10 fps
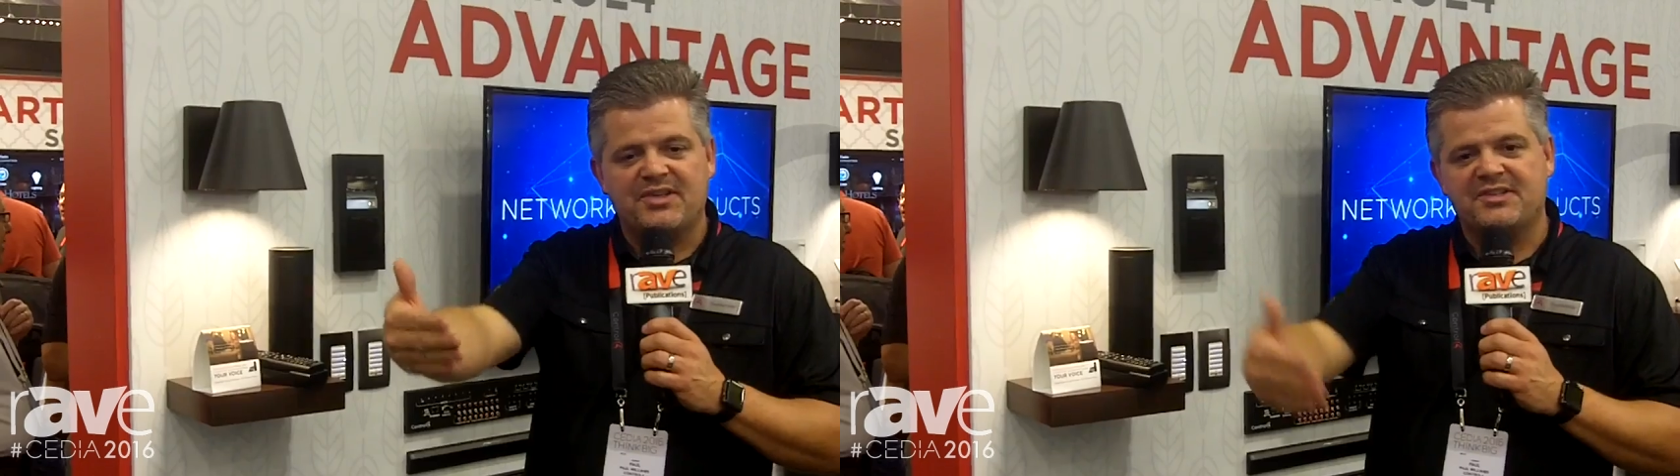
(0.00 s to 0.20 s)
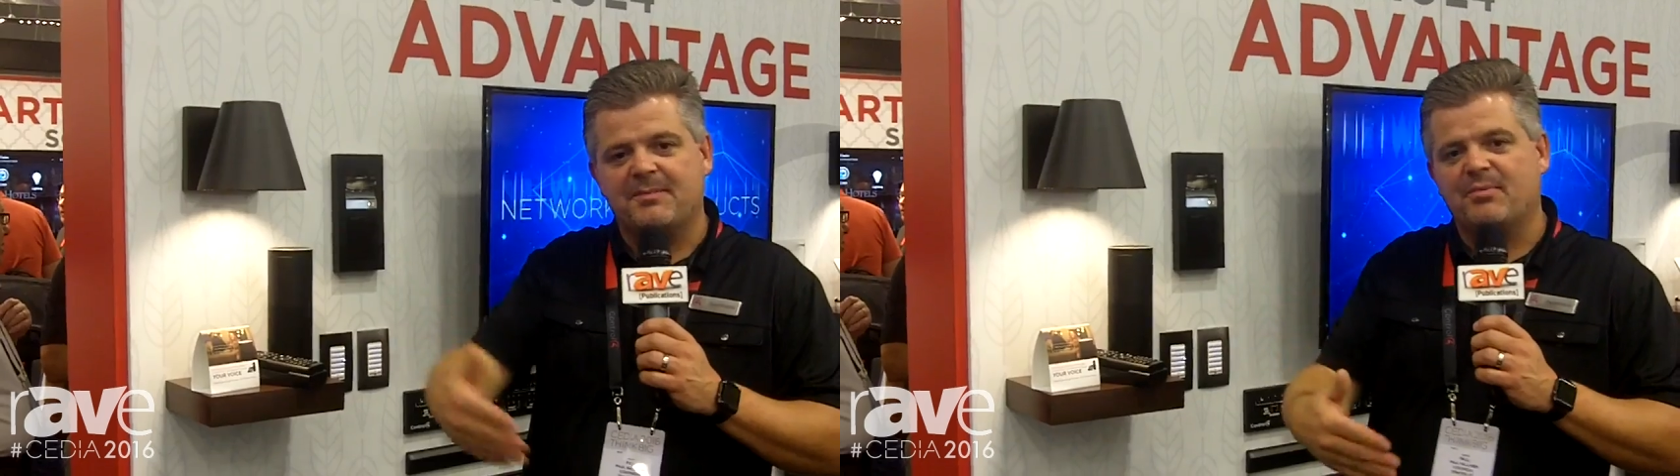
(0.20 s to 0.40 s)

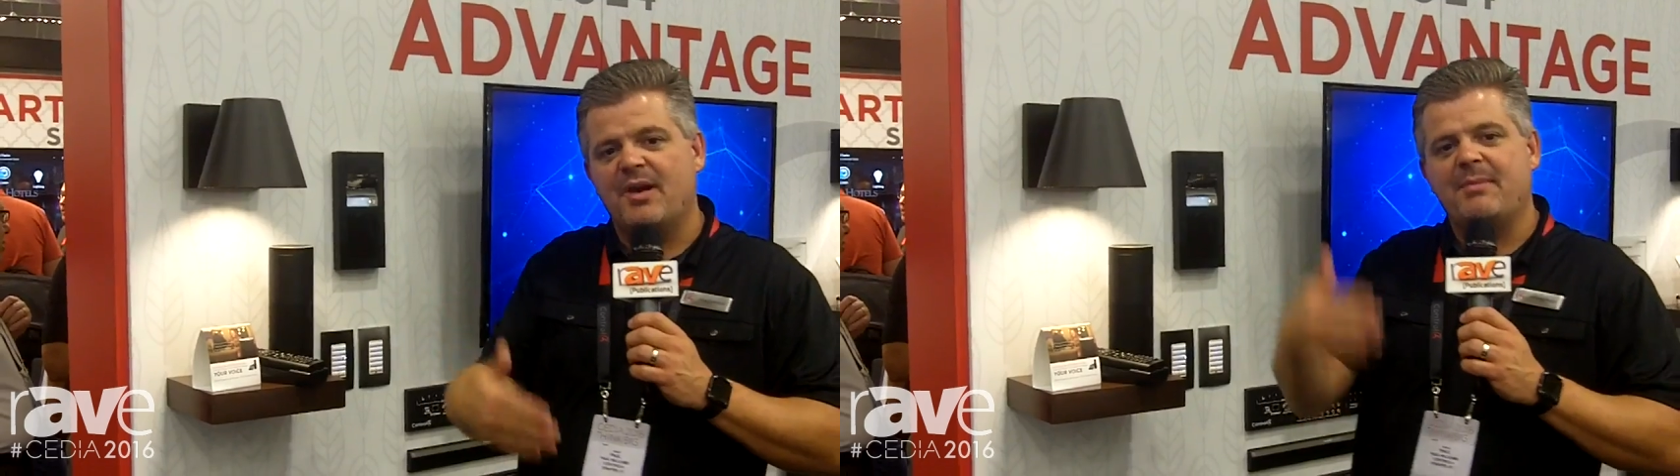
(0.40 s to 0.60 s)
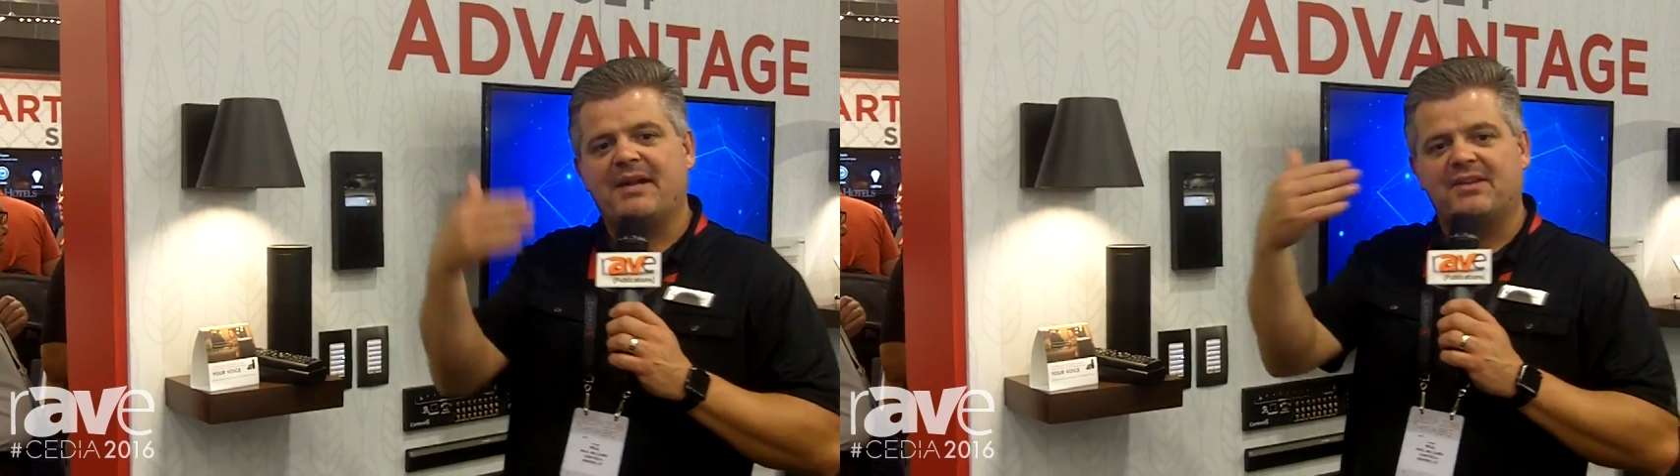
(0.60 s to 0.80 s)
system,
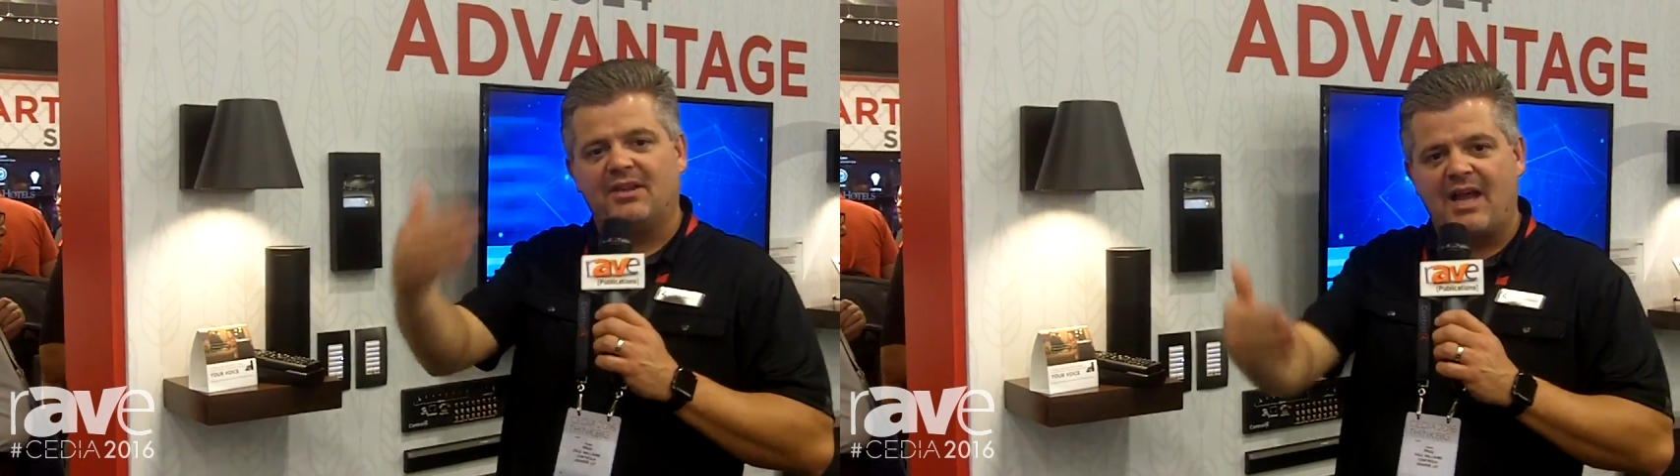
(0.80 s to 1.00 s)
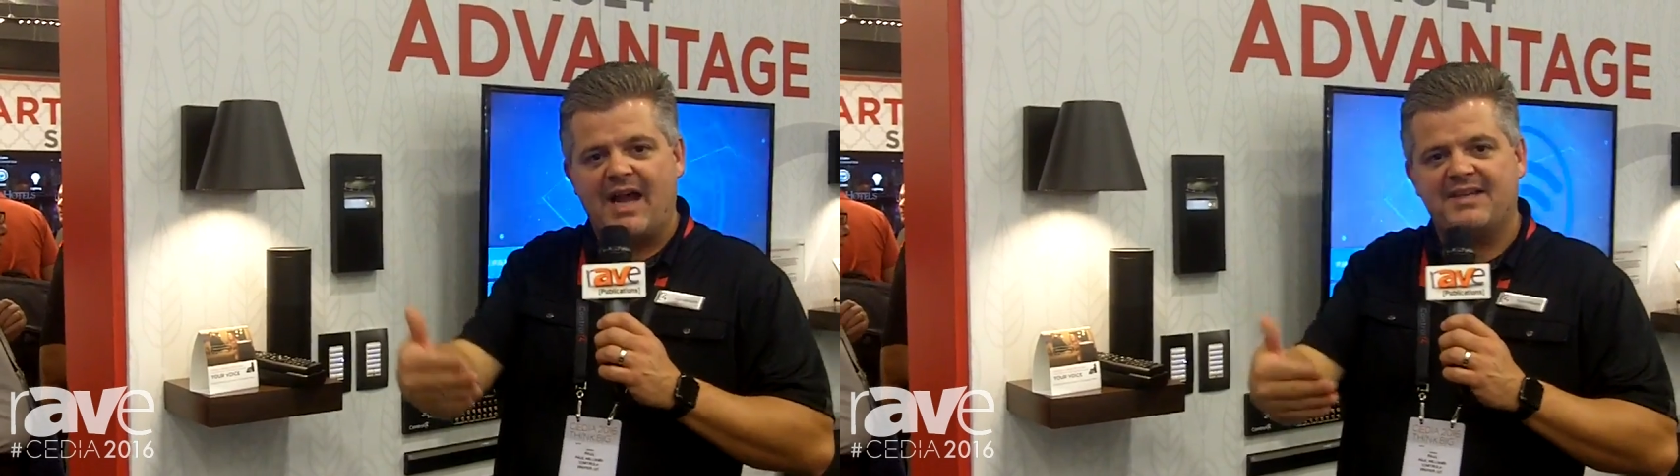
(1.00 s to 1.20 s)
bring back the
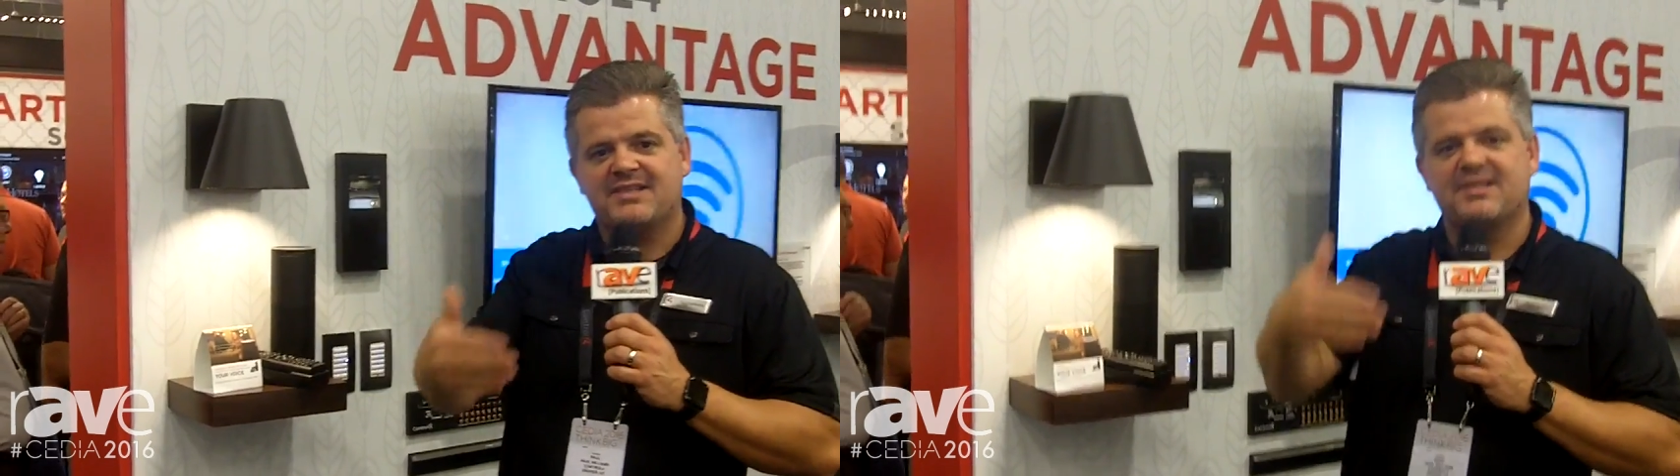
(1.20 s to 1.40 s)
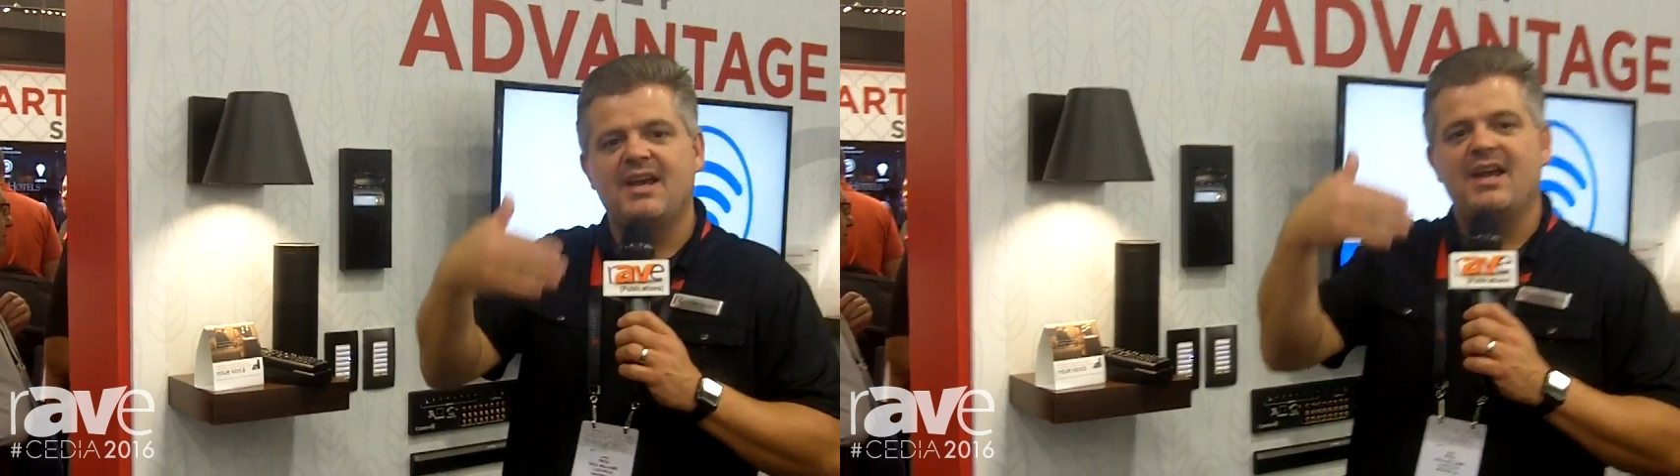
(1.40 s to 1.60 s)

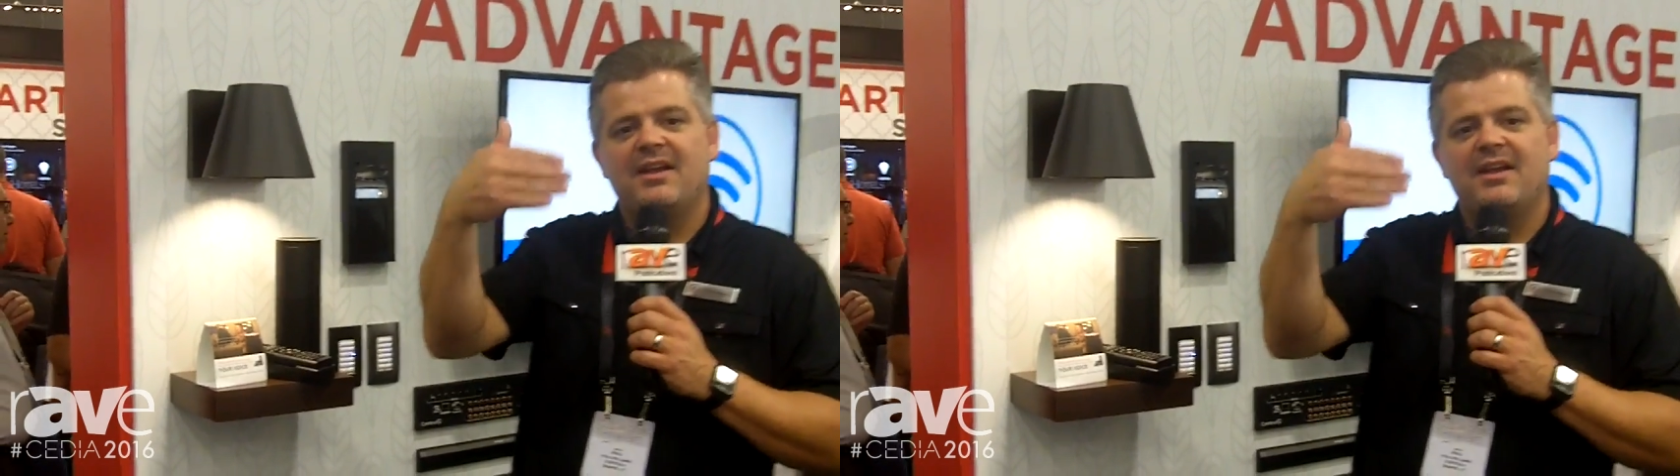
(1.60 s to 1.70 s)
lights,